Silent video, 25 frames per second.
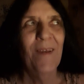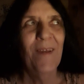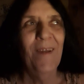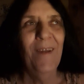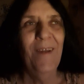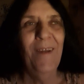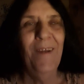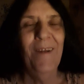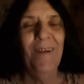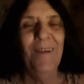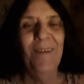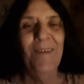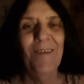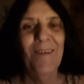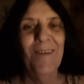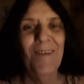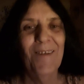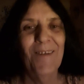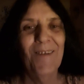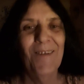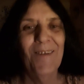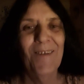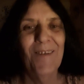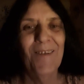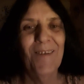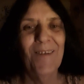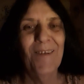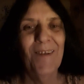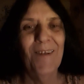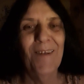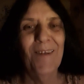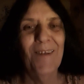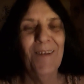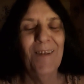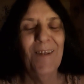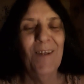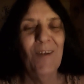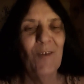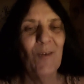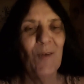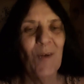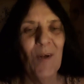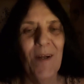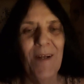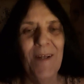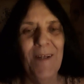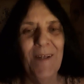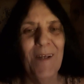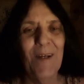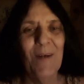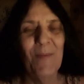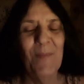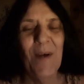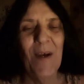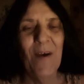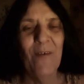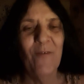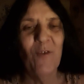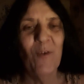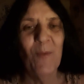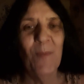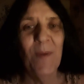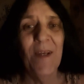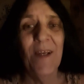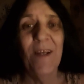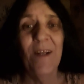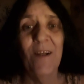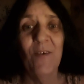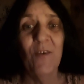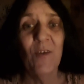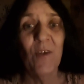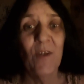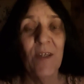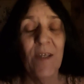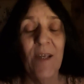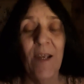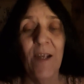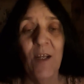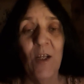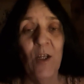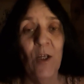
And he's trying to come after me. And I was just like,